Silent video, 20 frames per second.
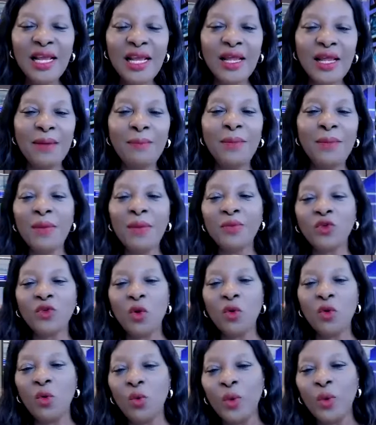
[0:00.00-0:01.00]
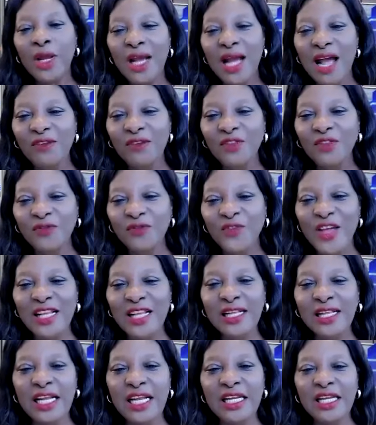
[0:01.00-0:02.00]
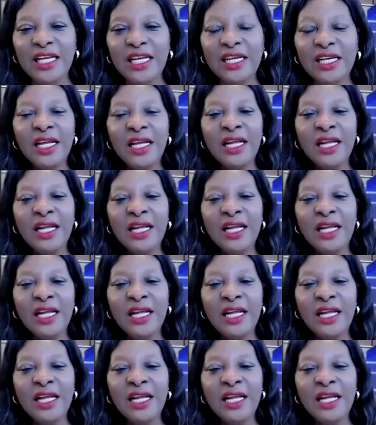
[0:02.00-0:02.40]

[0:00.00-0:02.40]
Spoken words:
Amen. So we have the faith clinic